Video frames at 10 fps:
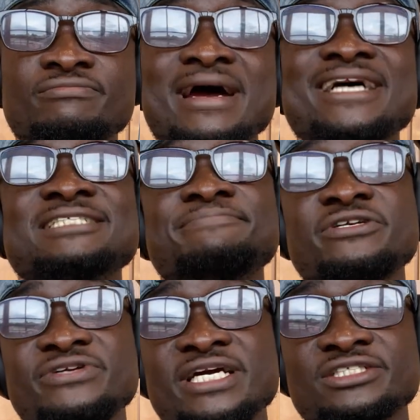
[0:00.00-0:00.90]
My
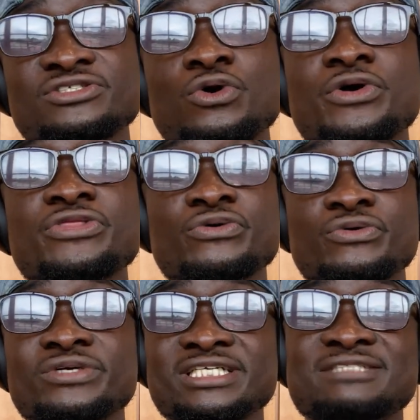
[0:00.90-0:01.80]
experience going
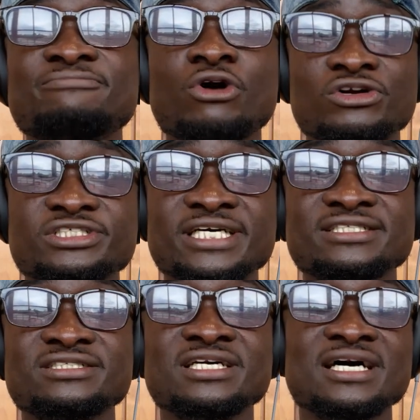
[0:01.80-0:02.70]
through this
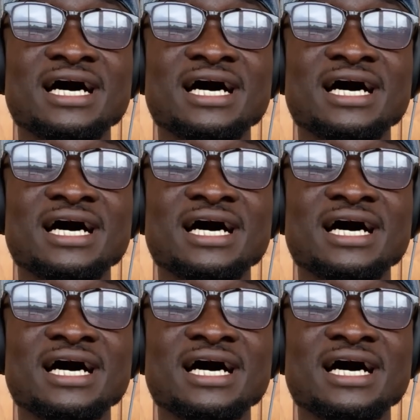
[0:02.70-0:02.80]
process